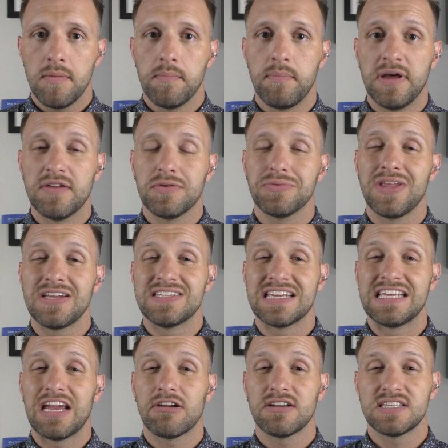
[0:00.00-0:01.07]
But if you would like to
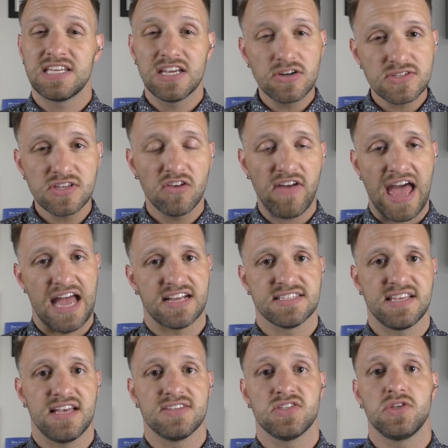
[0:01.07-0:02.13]
guarantee yourself
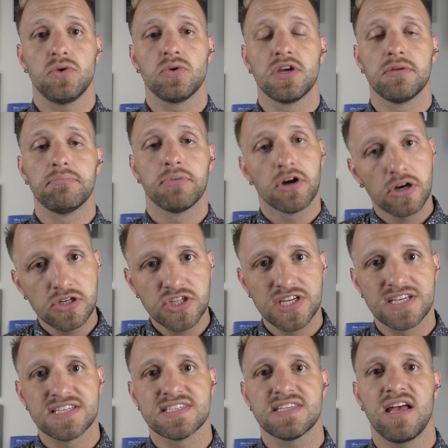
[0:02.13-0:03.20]
access, you could
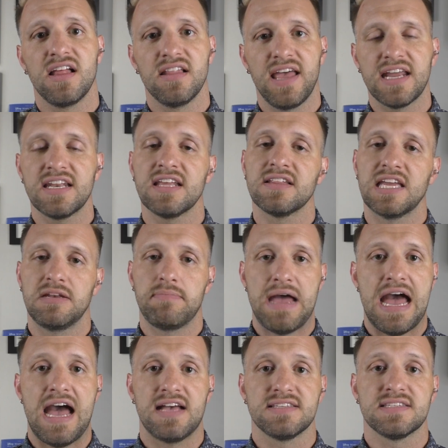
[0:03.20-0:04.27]
purchase a Lightning Lane
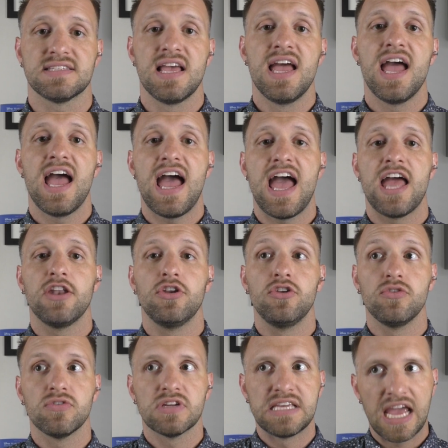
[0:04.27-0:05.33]
pass
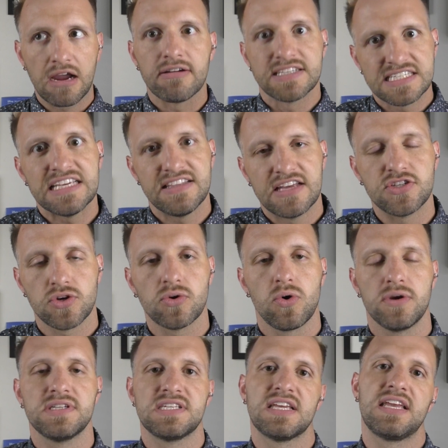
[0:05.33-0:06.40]
and guarantee that you're
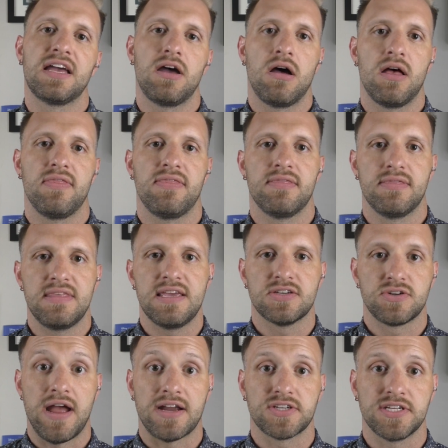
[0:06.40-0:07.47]
going to get on the
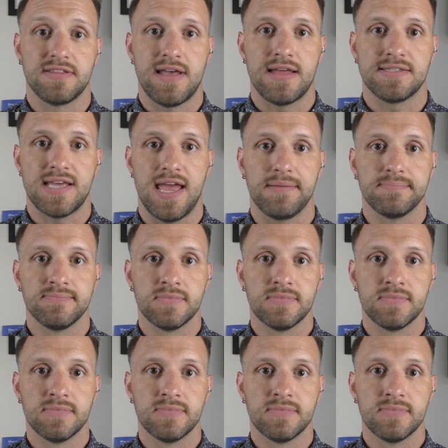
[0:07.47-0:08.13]
attraction that day.